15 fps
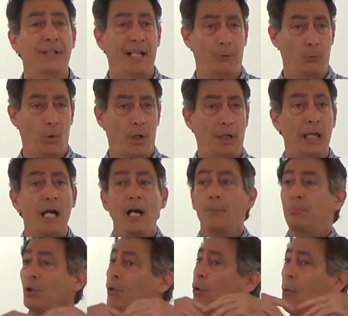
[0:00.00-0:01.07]
network,
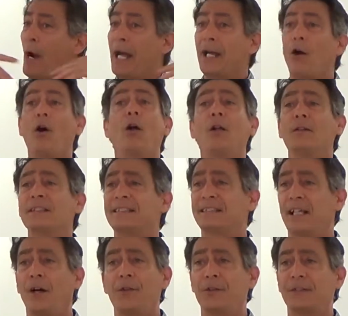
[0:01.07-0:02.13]
blew away all
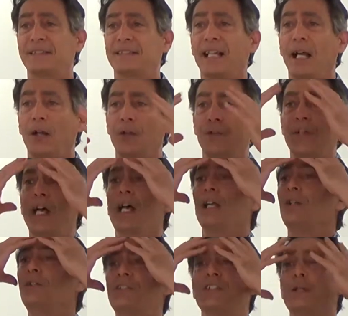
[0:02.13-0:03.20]
other cells,
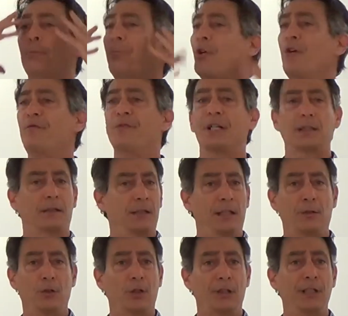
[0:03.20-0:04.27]
you'd see a perfect,
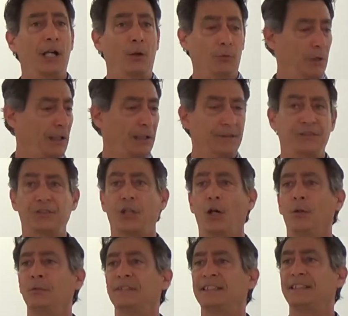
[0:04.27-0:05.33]
look, like a
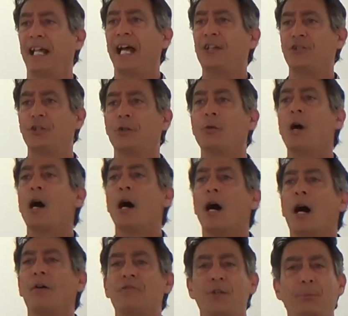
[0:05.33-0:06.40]
stone statue
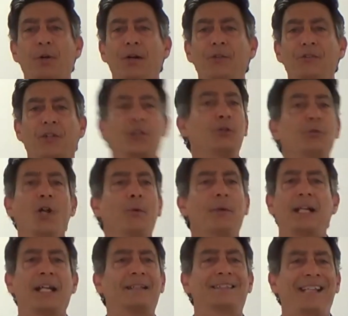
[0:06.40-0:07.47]
of the person. You'd know
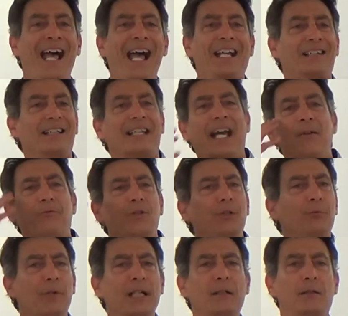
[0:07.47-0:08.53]
exactly every
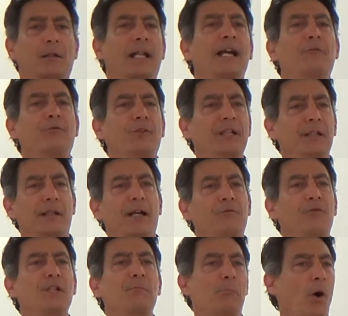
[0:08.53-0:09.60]
wrinkle, every
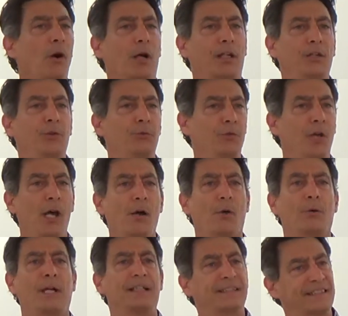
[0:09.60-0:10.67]
mark you'd
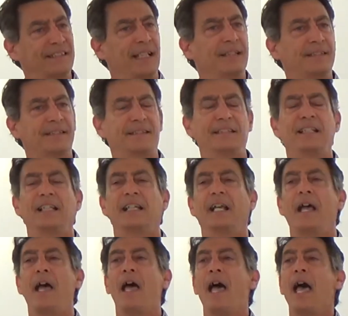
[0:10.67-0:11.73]
know and see.
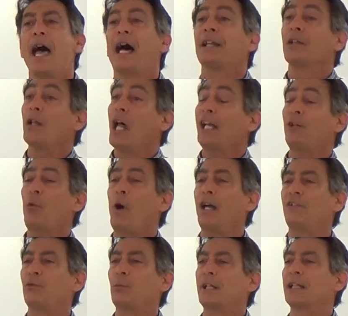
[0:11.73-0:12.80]
And
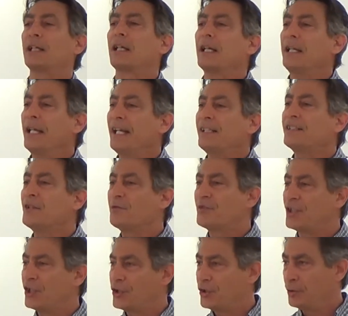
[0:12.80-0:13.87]
likewise with the connective
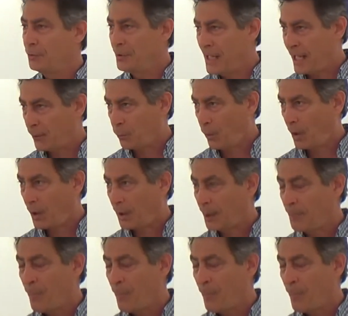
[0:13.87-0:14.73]
tissue network.